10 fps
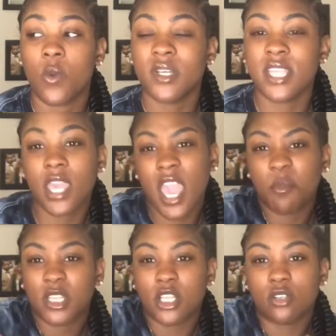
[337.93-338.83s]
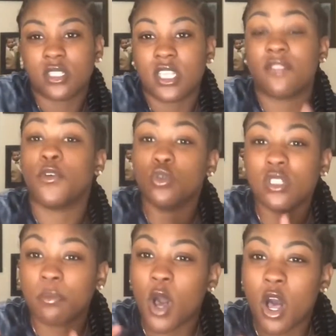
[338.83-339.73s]
what's that game with the little stick,
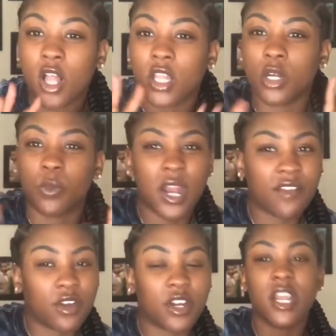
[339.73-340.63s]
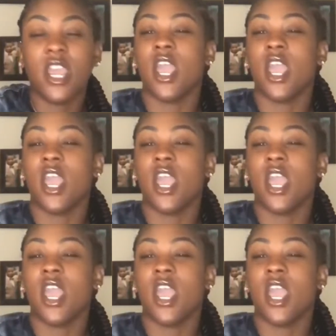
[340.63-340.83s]
foosball or whatever.